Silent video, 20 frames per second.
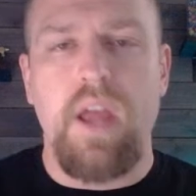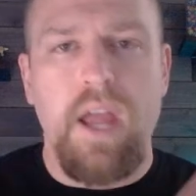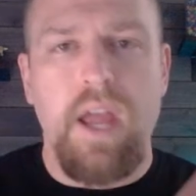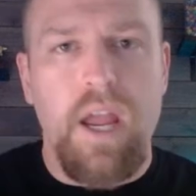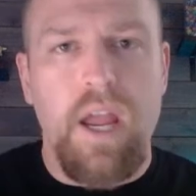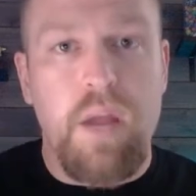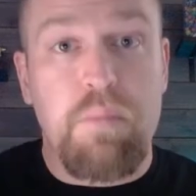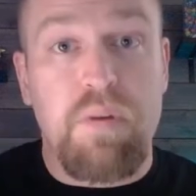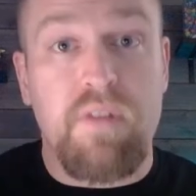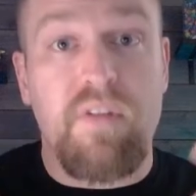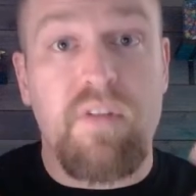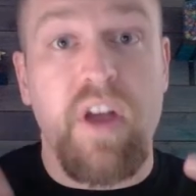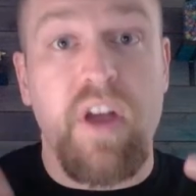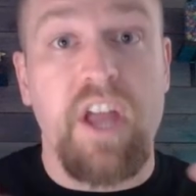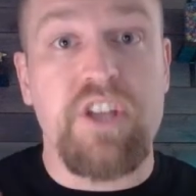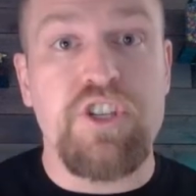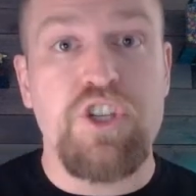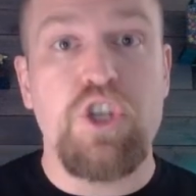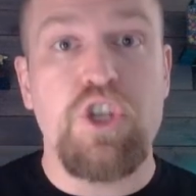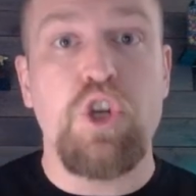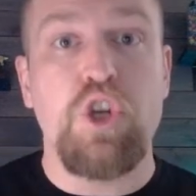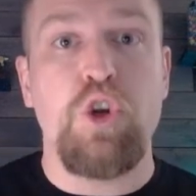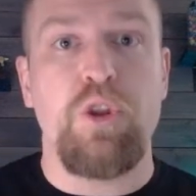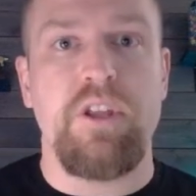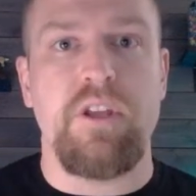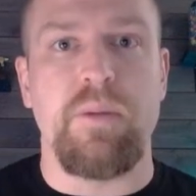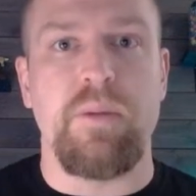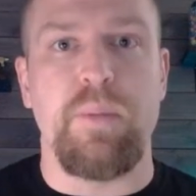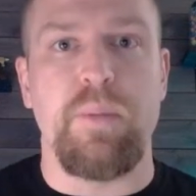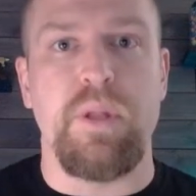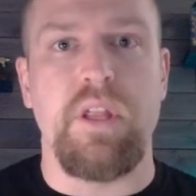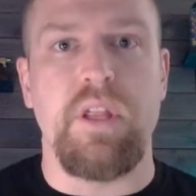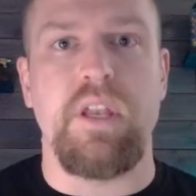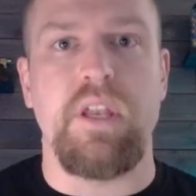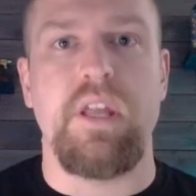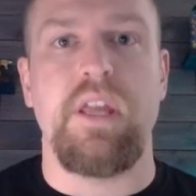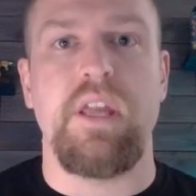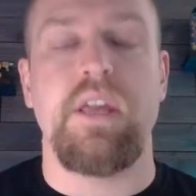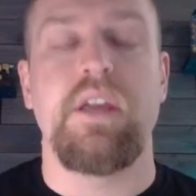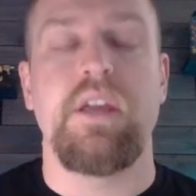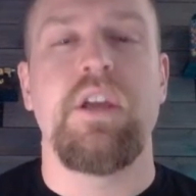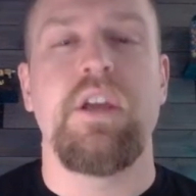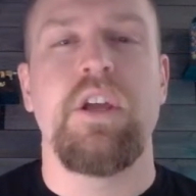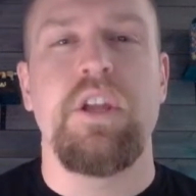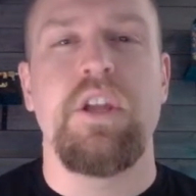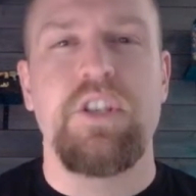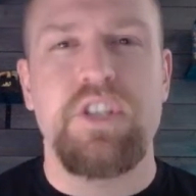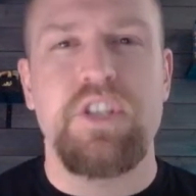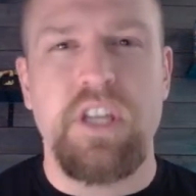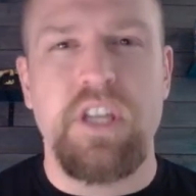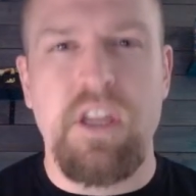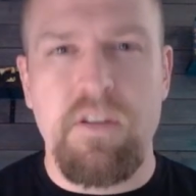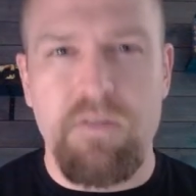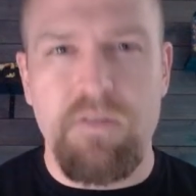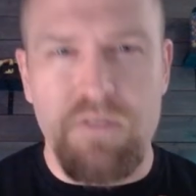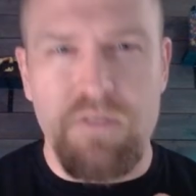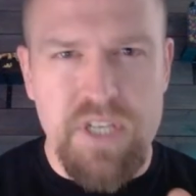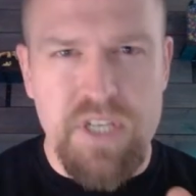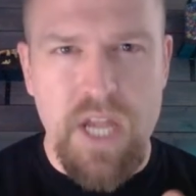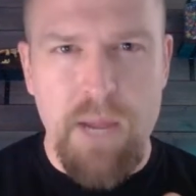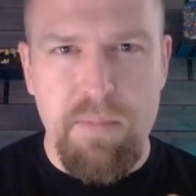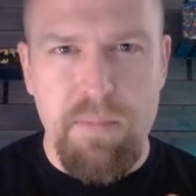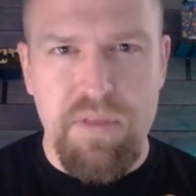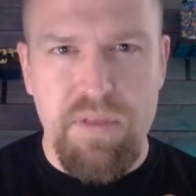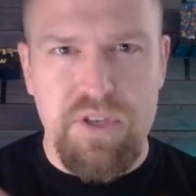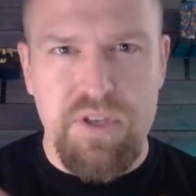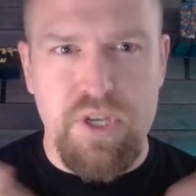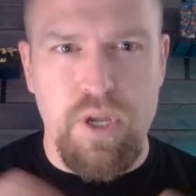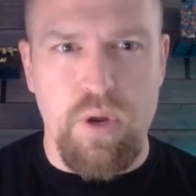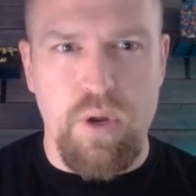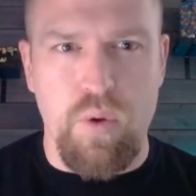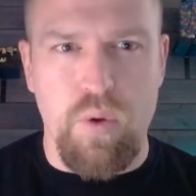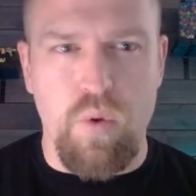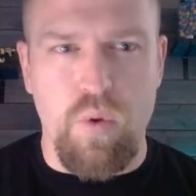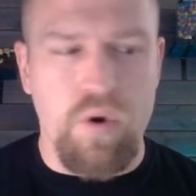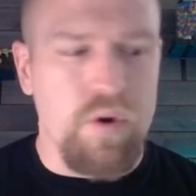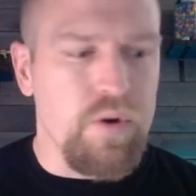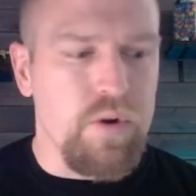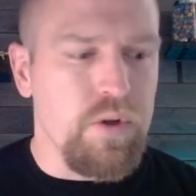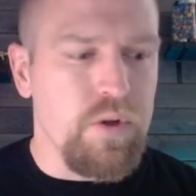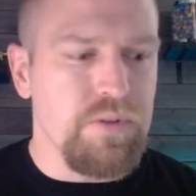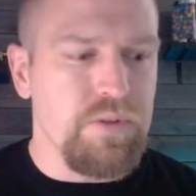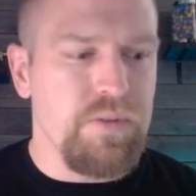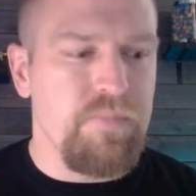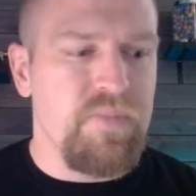and provide you the ability to give depth to your world.